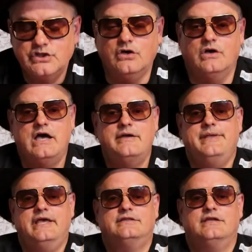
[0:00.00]
So I'm
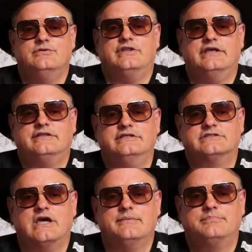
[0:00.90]
Anthony with
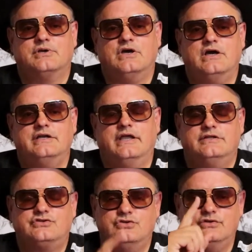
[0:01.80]
Anthony's Comic Book Art.
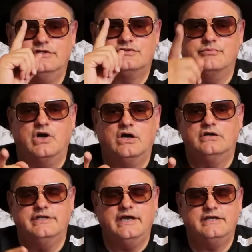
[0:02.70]
Tune in tomorrow
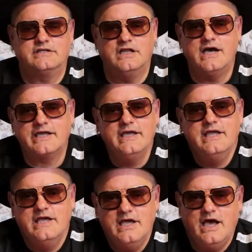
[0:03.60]
at 9 o'clock
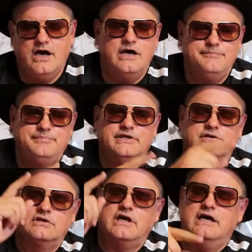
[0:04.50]
on
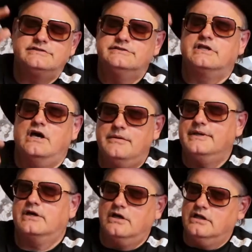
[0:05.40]
Bill Cox's
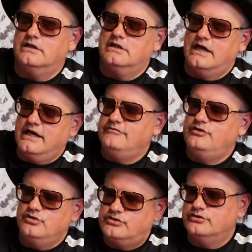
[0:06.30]
Comic Art Live
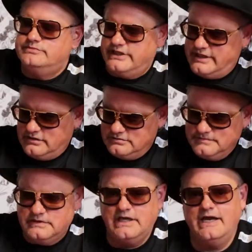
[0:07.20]
YouTube channel,
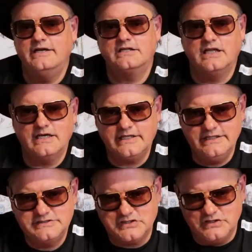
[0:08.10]
9 o'clock
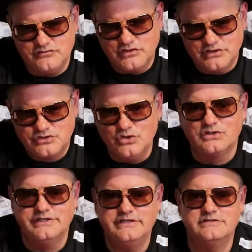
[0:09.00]
Eastern, for the
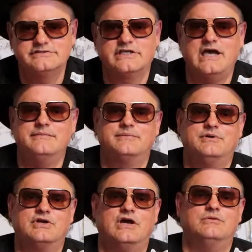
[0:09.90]
Dueling Dealers of Comic
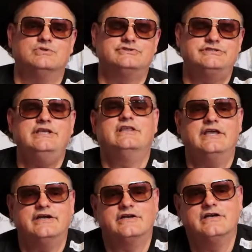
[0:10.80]
Book Art. We'll see you
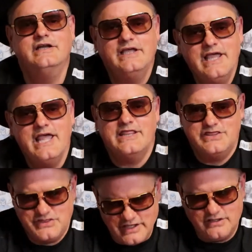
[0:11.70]
there.
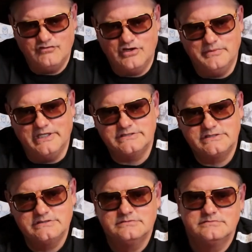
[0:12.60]
Thank you very
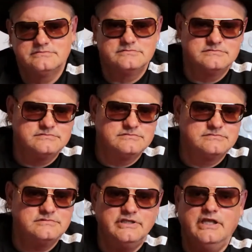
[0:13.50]
much.
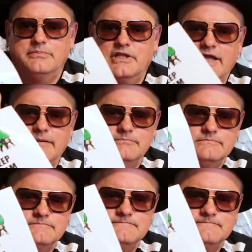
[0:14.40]
Keep clamming.